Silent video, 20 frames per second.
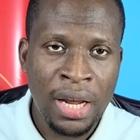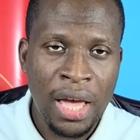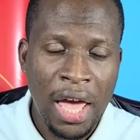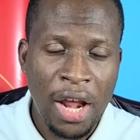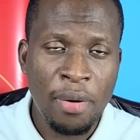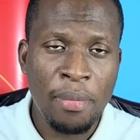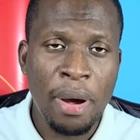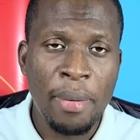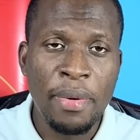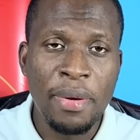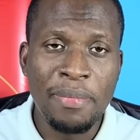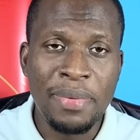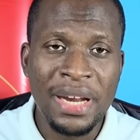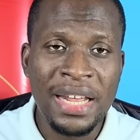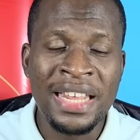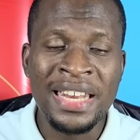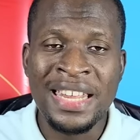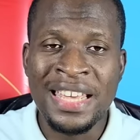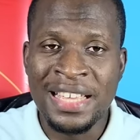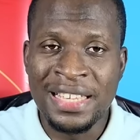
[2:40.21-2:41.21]
And it might
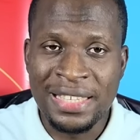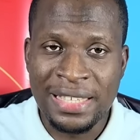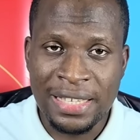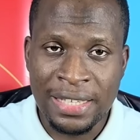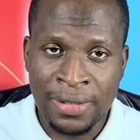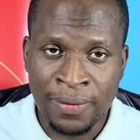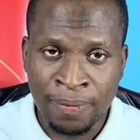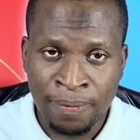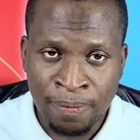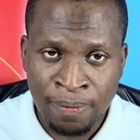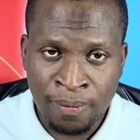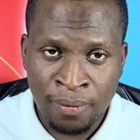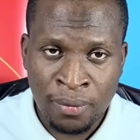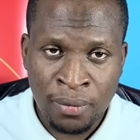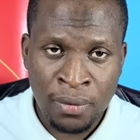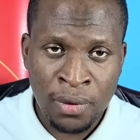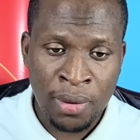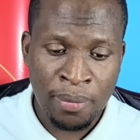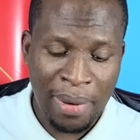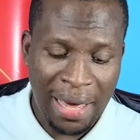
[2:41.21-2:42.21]
be an AC,
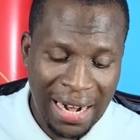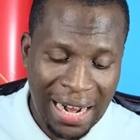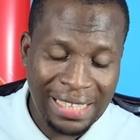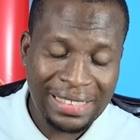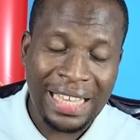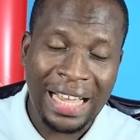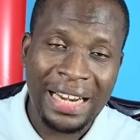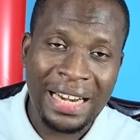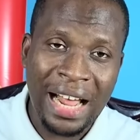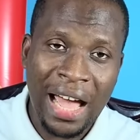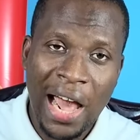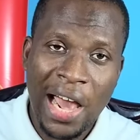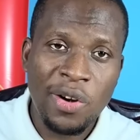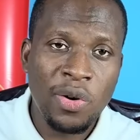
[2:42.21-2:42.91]
but as of now,